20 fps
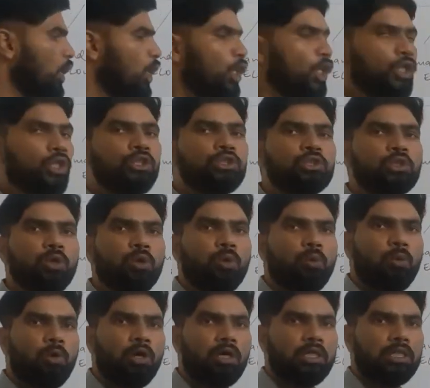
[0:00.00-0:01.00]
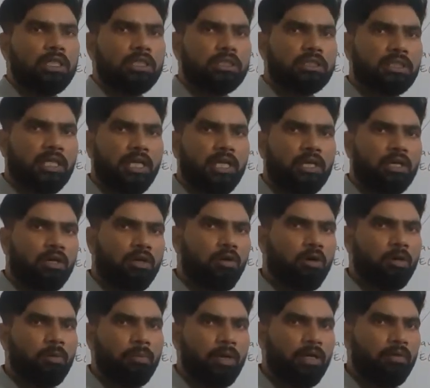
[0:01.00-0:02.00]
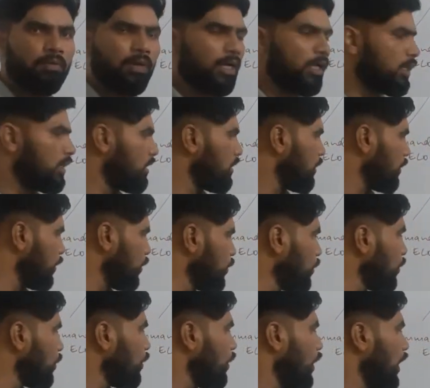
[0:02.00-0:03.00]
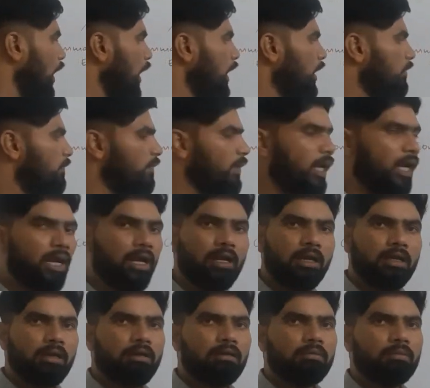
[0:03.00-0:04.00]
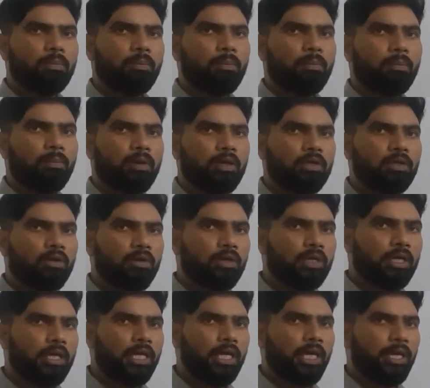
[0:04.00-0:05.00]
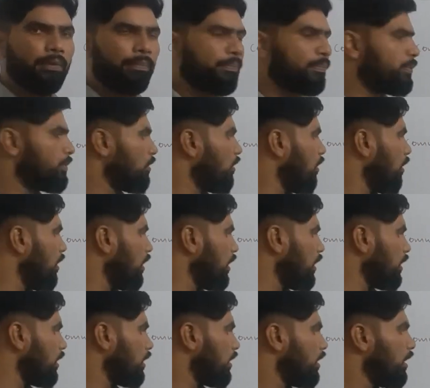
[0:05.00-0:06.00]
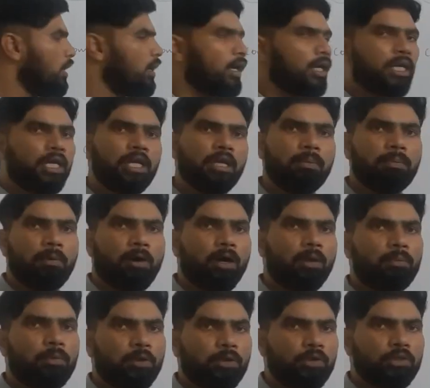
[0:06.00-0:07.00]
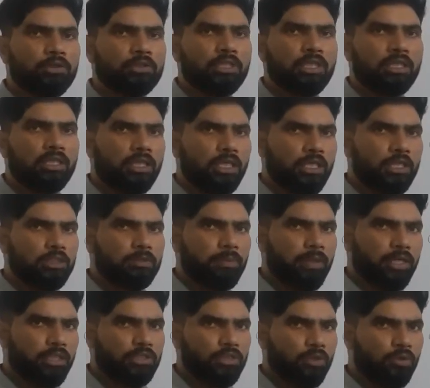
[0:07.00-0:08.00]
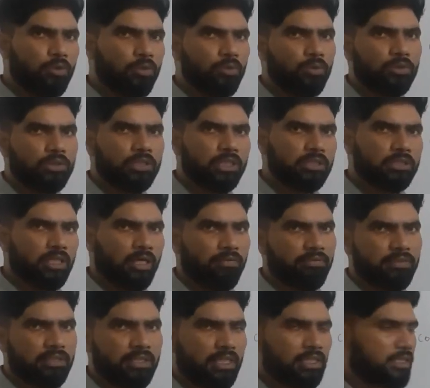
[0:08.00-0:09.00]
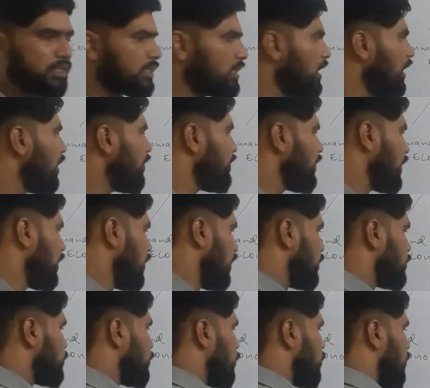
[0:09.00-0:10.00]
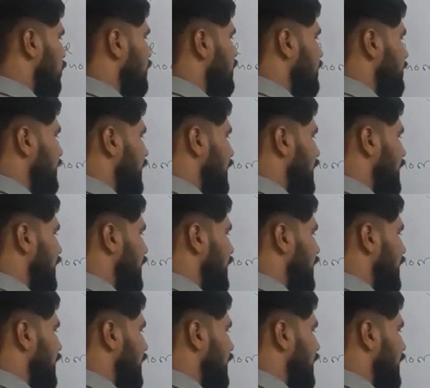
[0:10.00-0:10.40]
so what the state or government will do, it will keep on producing these basic goods and services. We can also call them as